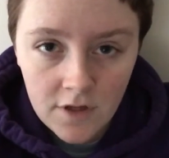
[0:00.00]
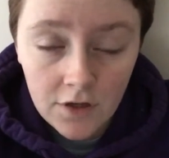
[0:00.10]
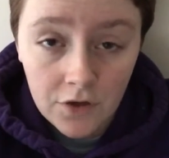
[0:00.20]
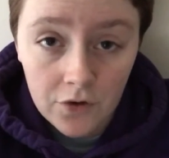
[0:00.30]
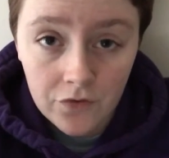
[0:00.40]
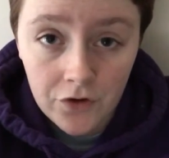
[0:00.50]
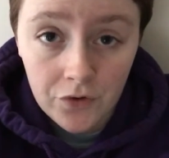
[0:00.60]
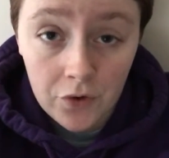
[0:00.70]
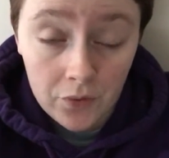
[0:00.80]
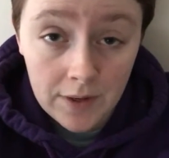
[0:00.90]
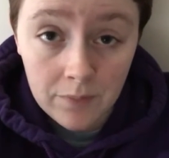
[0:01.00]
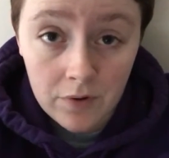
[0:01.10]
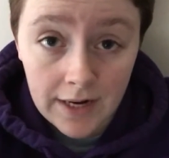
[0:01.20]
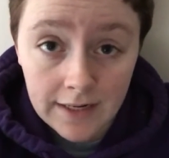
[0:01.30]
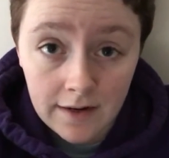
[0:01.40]
know, if you don't get
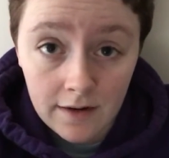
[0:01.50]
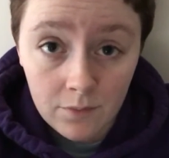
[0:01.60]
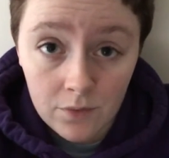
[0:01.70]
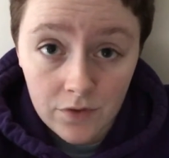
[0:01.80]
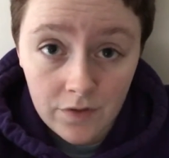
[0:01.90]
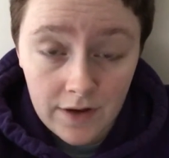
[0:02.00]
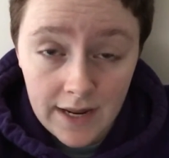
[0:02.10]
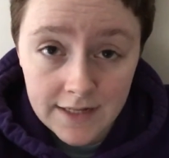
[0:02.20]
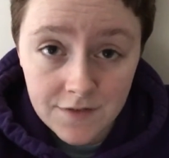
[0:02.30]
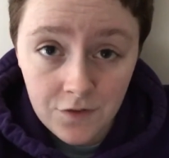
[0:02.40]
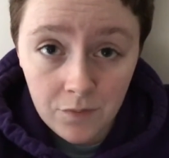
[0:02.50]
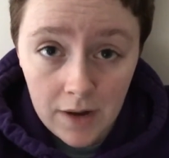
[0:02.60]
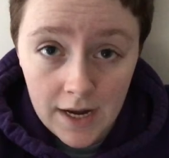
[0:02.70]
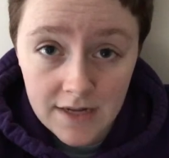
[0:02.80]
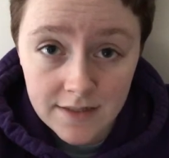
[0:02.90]
pregnant within the next few
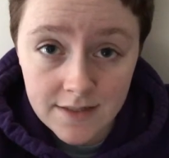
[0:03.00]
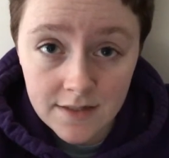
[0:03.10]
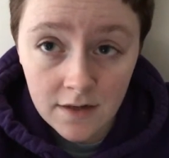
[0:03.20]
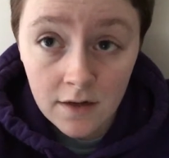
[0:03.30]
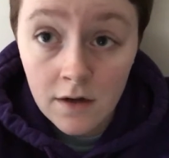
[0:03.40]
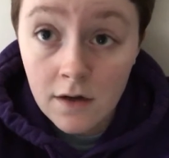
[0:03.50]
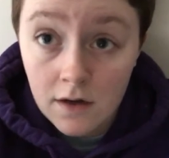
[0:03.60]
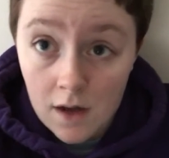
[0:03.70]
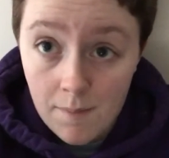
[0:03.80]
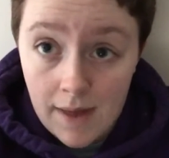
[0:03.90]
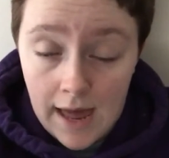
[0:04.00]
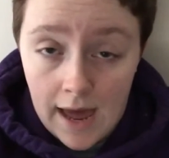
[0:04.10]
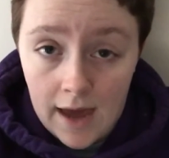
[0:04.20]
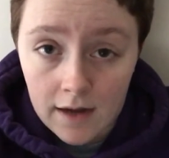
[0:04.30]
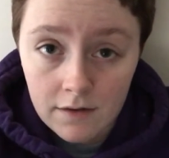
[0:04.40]
months, come
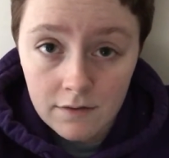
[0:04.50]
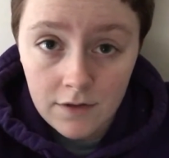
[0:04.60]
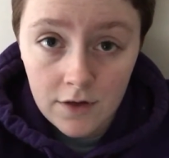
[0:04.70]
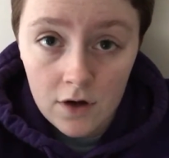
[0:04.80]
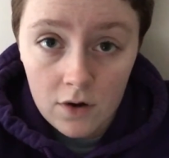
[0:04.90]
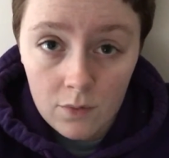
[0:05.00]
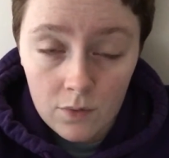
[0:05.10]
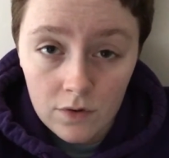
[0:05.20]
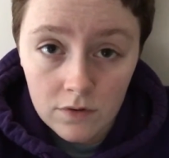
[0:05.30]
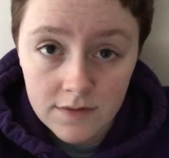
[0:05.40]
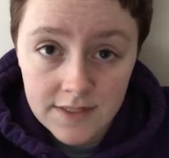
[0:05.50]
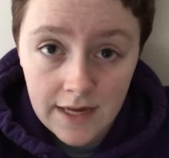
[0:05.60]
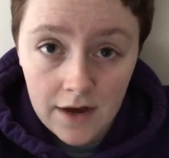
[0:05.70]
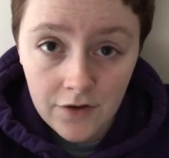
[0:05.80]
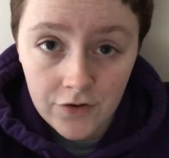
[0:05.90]
back, you know, we'll see
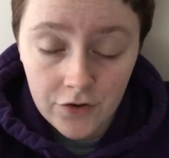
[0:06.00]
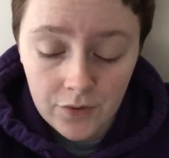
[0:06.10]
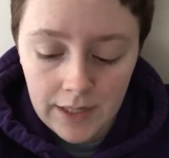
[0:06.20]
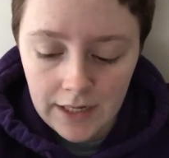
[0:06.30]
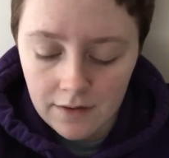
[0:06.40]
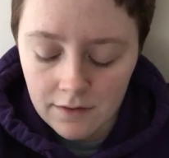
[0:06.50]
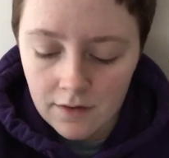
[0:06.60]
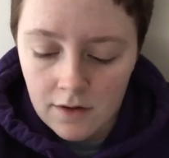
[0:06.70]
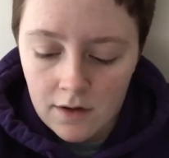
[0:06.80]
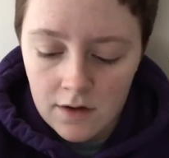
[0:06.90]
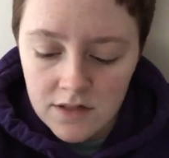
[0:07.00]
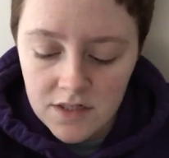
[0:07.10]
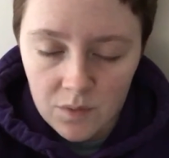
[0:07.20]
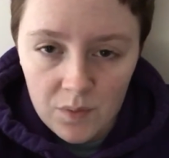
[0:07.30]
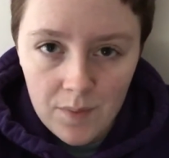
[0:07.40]
how you're doing.
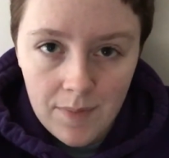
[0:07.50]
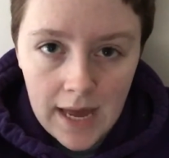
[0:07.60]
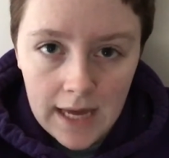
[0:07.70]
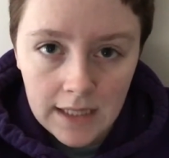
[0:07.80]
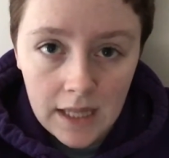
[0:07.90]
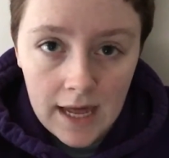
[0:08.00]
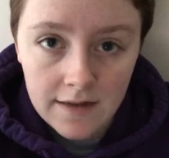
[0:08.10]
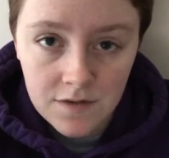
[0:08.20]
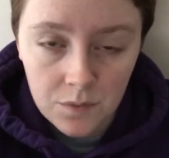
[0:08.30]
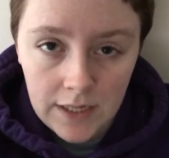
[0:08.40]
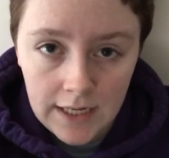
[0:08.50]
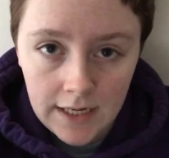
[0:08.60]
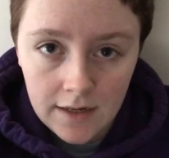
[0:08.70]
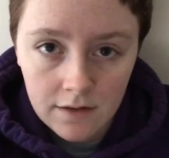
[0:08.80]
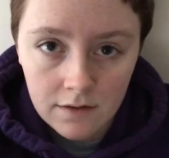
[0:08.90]
So we went back last
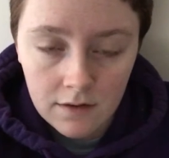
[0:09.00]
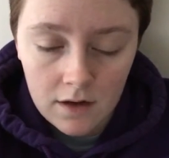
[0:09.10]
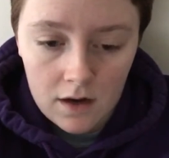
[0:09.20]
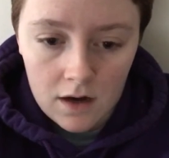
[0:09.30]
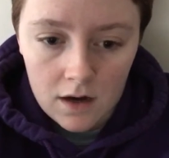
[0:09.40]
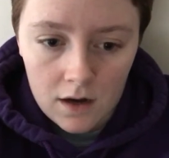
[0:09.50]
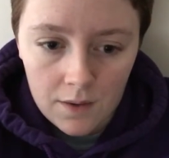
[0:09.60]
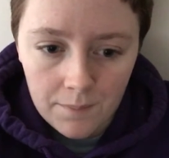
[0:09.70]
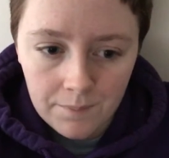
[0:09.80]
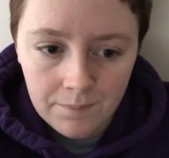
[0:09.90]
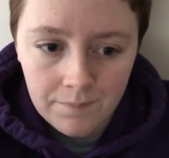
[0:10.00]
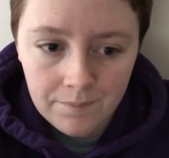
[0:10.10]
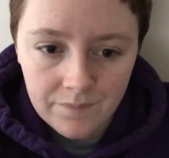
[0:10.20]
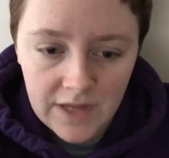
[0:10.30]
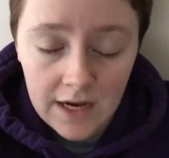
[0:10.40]
week, and
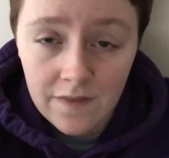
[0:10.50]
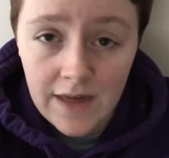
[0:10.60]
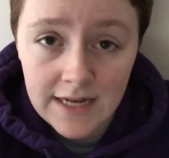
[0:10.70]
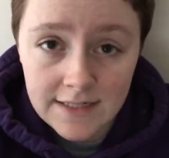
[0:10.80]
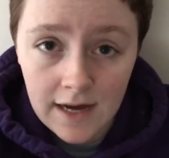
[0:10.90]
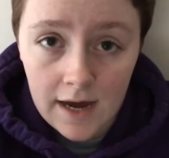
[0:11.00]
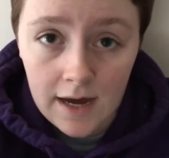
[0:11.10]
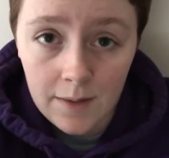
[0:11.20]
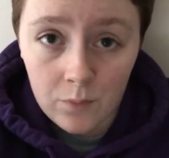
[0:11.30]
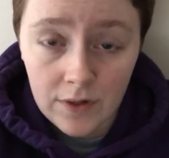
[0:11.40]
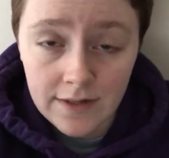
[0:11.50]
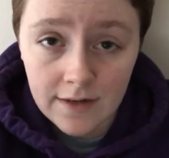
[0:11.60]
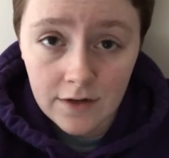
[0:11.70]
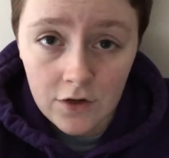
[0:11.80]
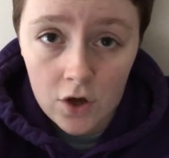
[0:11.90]
at that time we
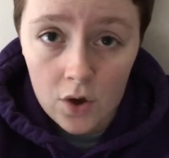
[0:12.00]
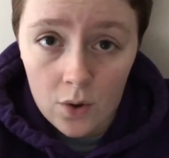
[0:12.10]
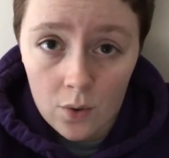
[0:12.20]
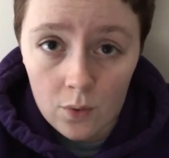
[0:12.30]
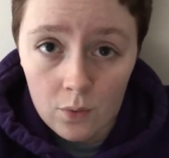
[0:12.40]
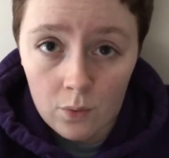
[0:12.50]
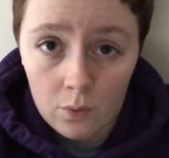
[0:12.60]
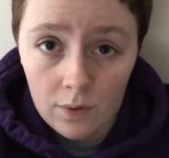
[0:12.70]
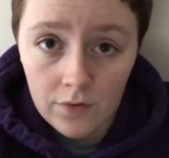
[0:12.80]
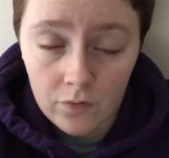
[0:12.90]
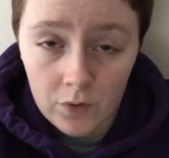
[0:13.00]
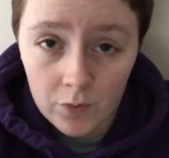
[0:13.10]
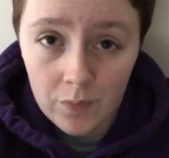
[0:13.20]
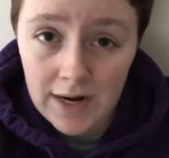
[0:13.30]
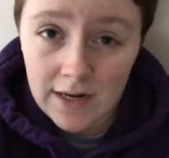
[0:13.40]
didn't know if we were
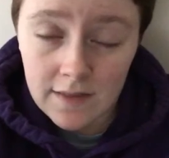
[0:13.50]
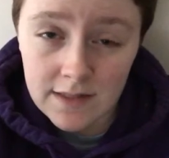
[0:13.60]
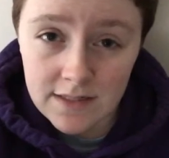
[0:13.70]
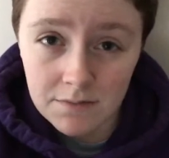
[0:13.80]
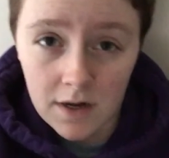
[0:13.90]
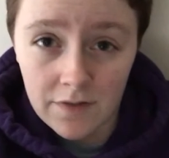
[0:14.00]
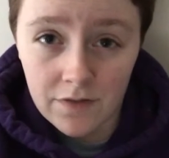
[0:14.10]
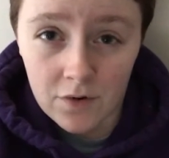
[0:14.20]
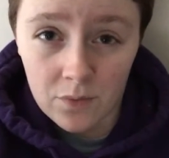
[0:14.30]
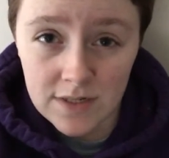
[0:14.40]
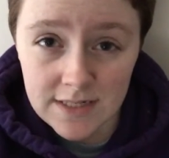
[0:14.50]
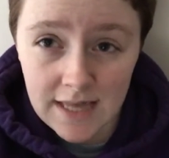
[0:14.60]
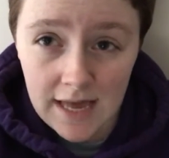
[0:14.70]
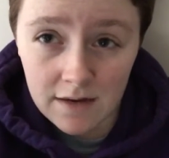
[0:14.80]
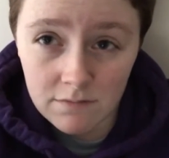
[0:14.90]
pregnant this month. There was
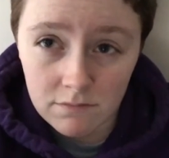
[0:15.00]
that